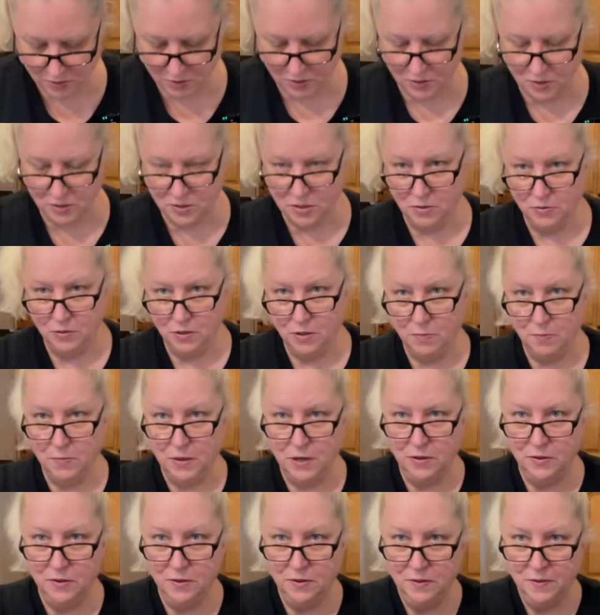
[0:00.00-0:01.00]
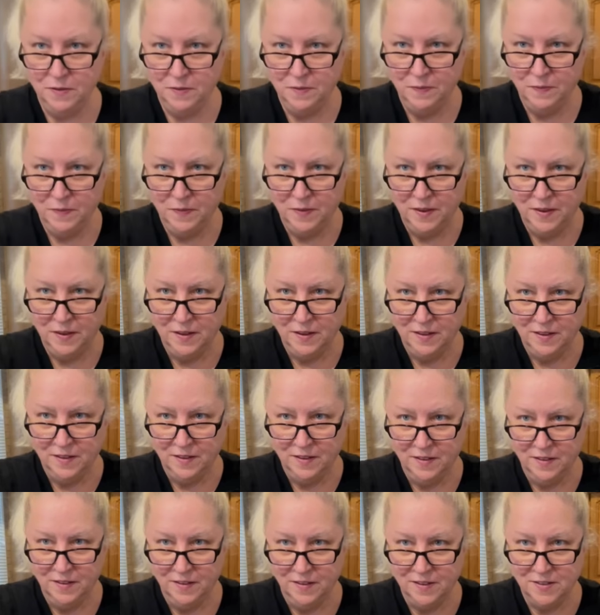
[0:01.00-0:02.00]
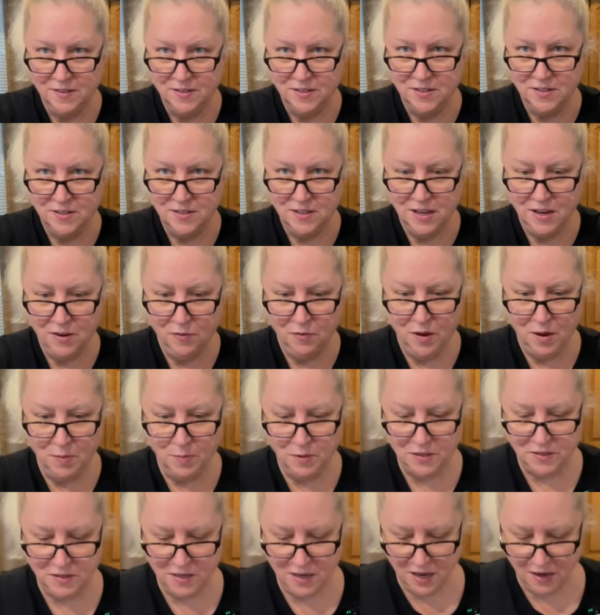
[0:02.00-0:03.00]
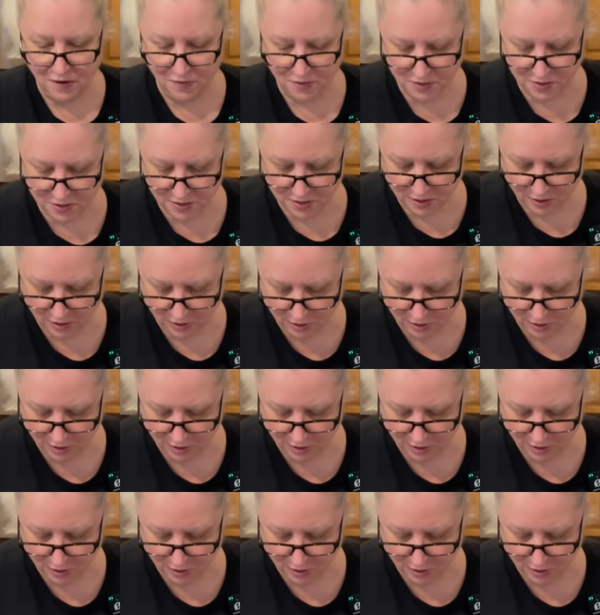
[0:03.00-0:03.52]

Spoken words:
are the two in the middle. Looks just like Famous Dave's, just the